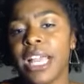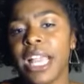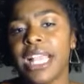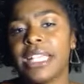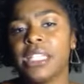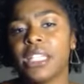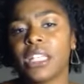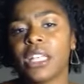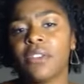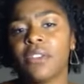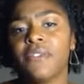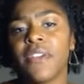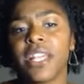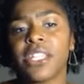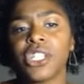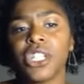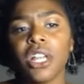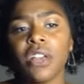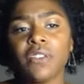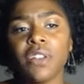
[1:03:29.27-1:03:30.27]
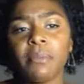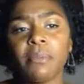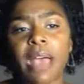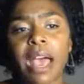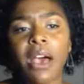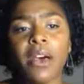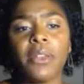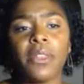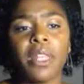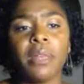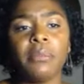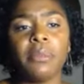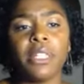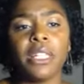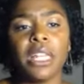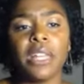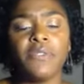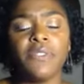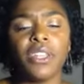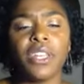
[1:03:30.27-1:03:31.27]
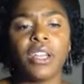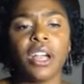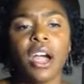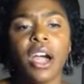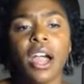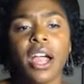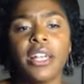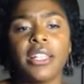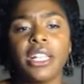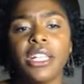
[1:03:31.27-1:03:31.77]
It's a confession of your mouth and belief in your heart